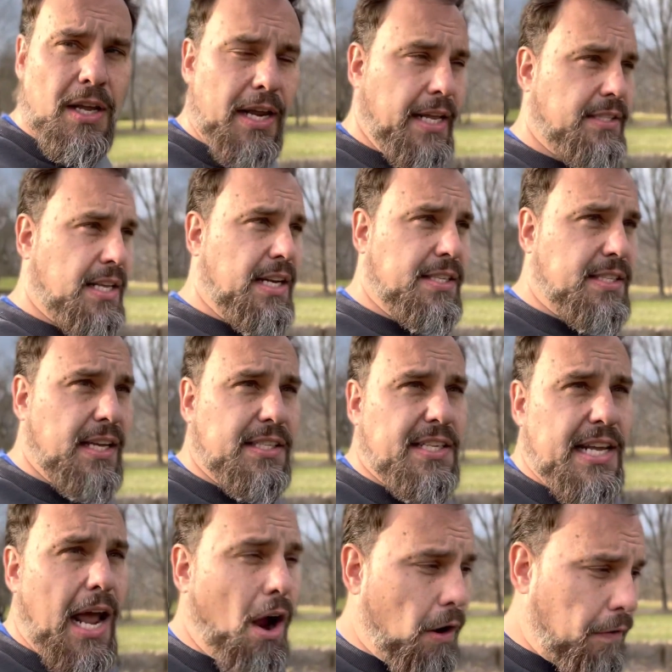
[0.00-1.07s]
Is it a
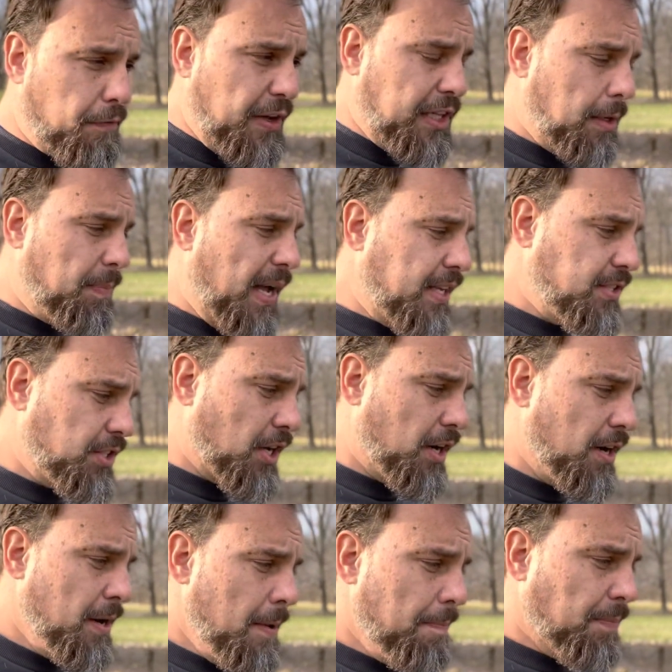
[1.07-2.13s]
60-hour filibuster?
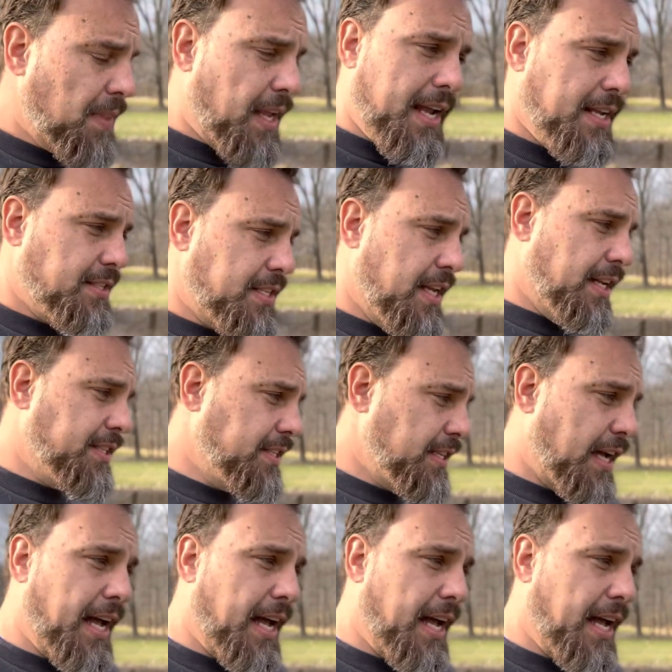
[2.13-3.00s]
Is it